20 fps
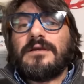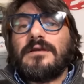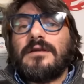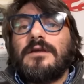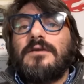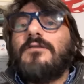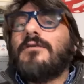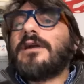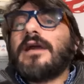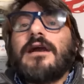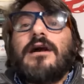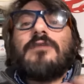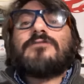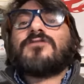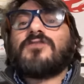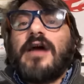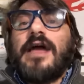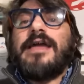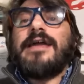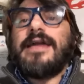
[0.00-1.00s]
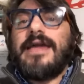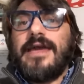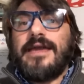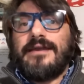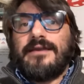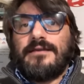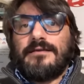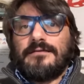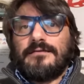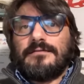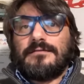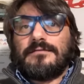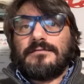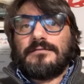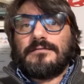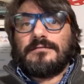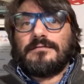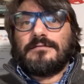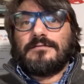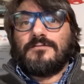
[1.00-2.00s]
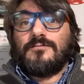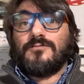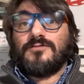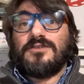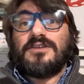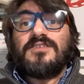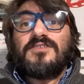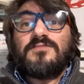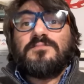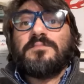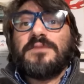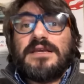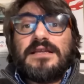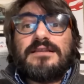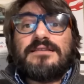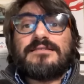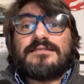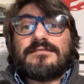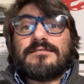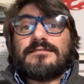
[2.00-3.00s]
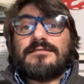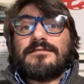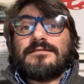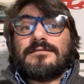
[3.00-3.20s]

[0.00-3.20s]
you cannot try again. This means